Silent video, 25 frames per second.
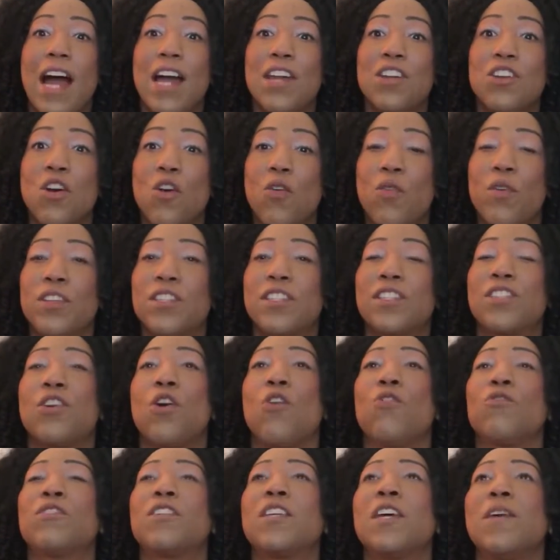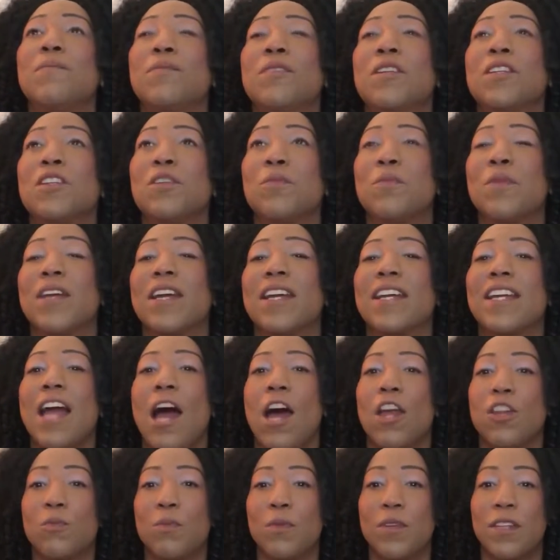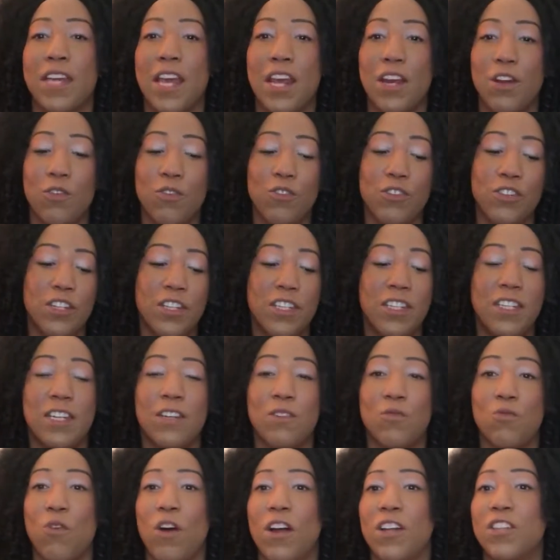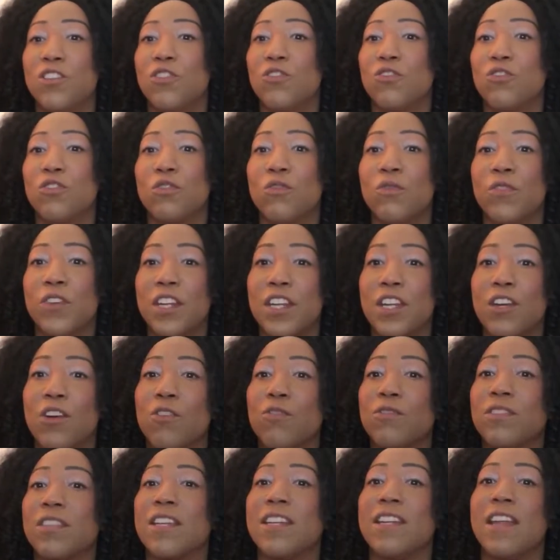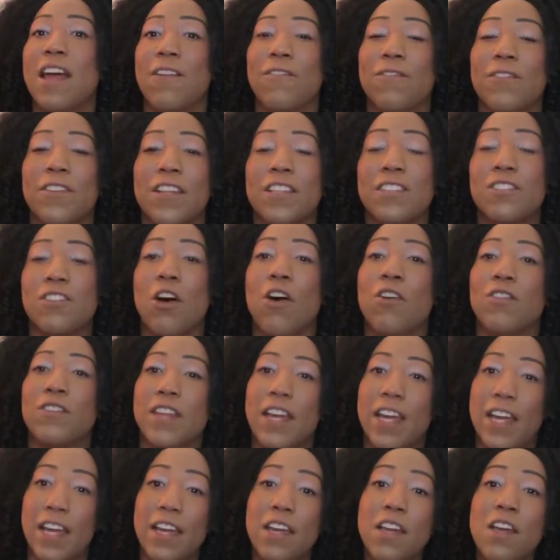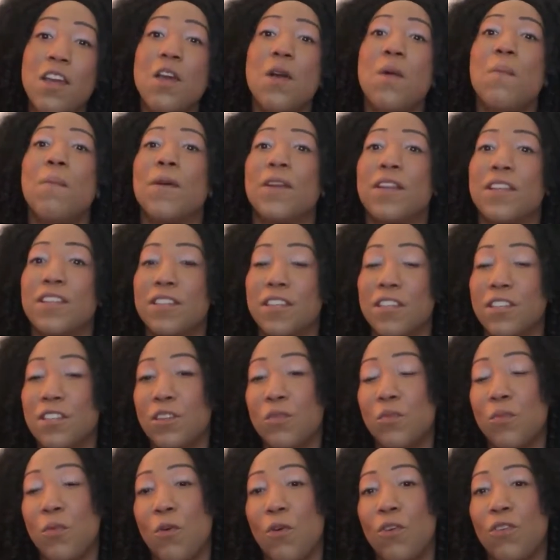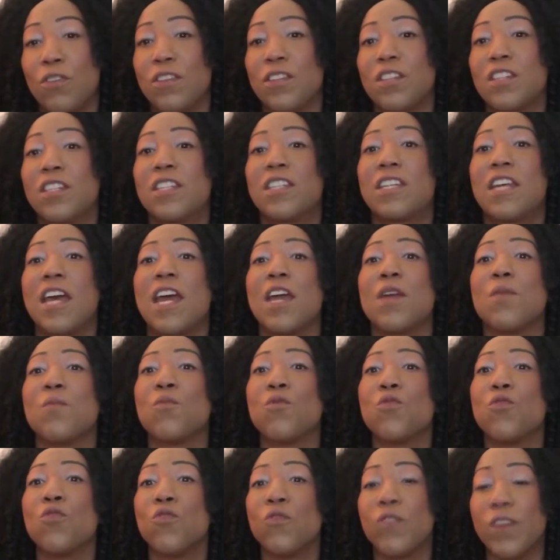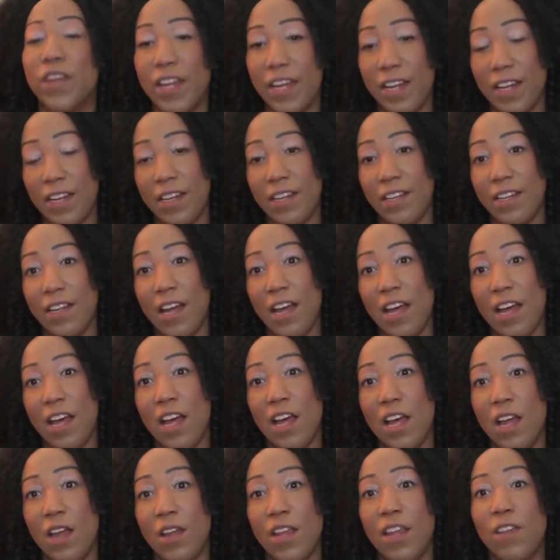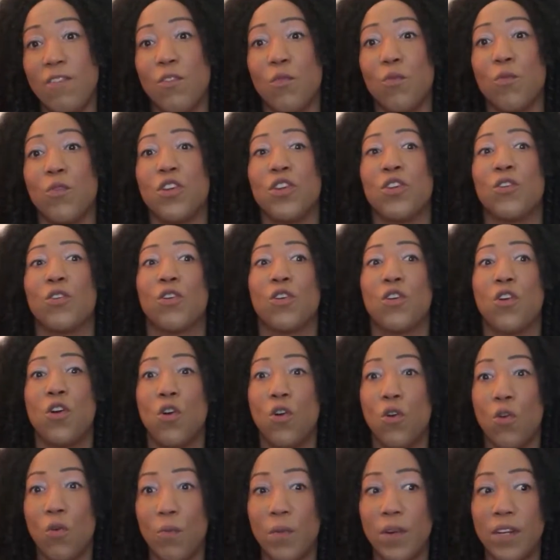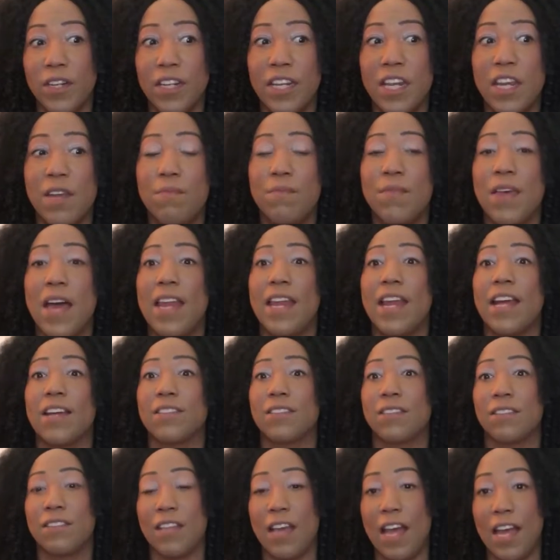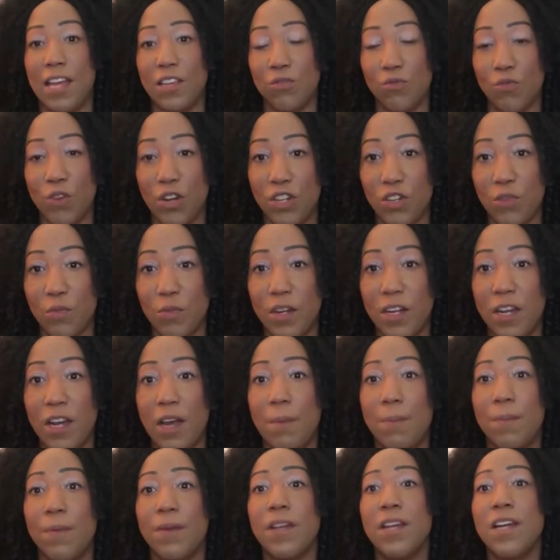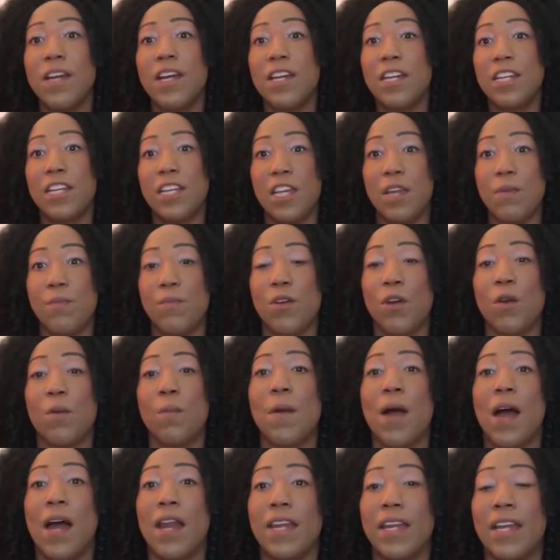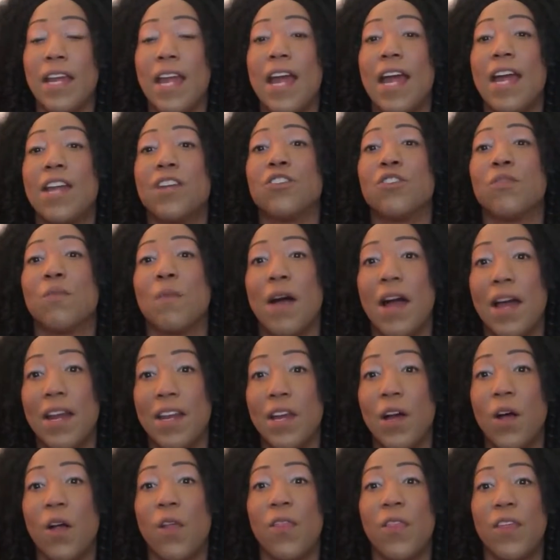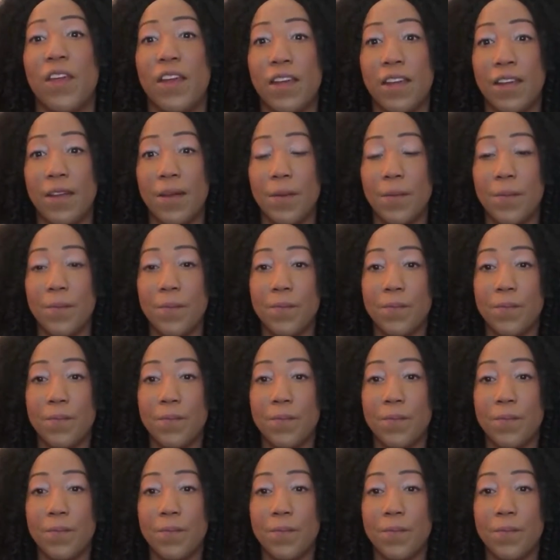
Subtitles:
I know it's so tempting to be a couch potato and just sit and watch YouTube videos and Netflix all day, but it is important to stay moving even when you're at home, and to keep that exercise regimen up to keep your body and your mind healthy.